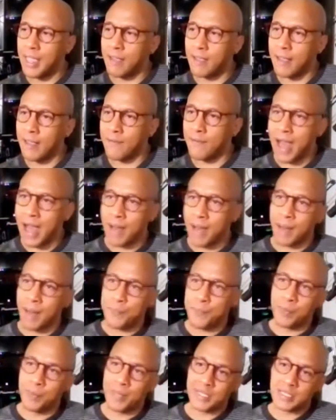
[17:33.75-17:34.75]
If
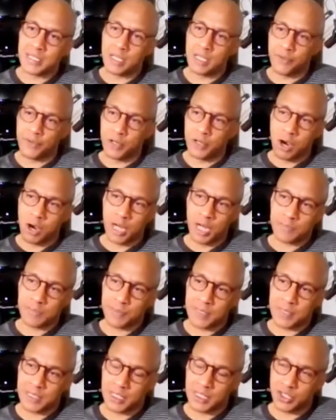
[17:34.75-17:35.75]
I put myself in the
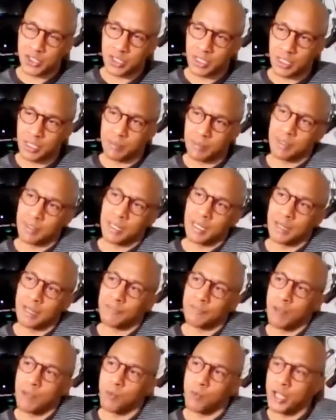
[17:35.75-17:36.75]
artist position,
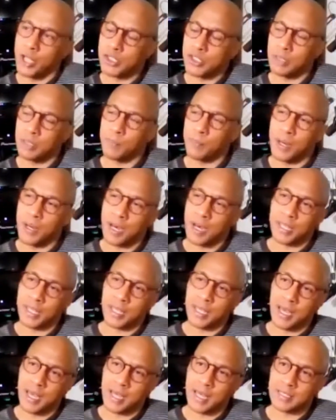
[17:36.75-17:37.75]
and if they watching the
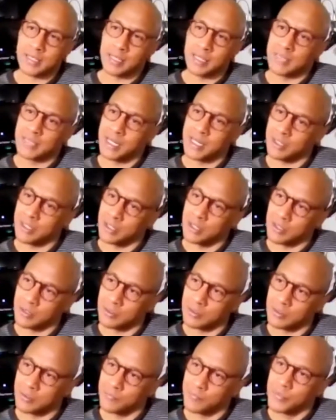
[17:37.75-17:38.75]
podcast, they like,
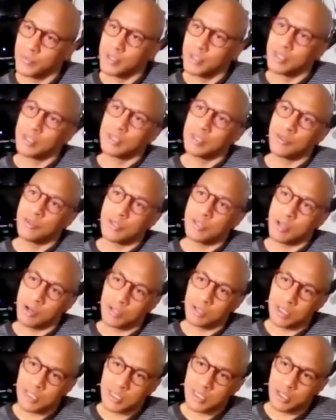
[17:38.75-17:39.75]
yo,
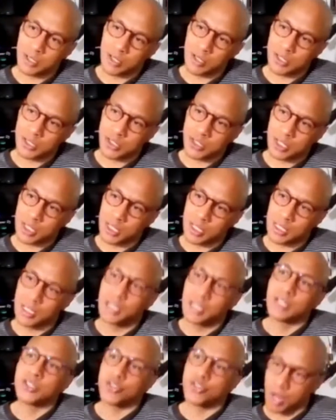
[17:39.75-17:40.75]
talking to Sir
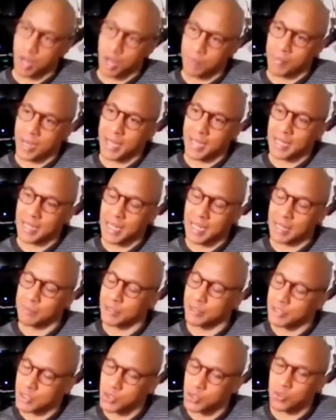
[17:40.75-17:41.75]
RJ, drop my
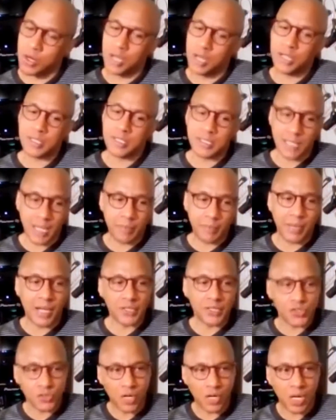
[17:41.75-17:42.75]
name. There's two artists' name
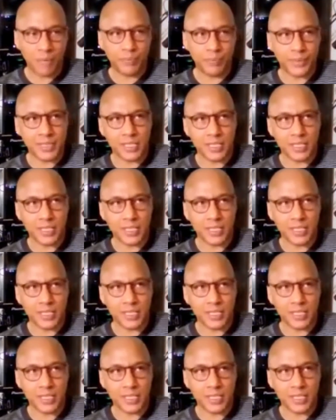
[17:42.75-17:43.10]
I drop.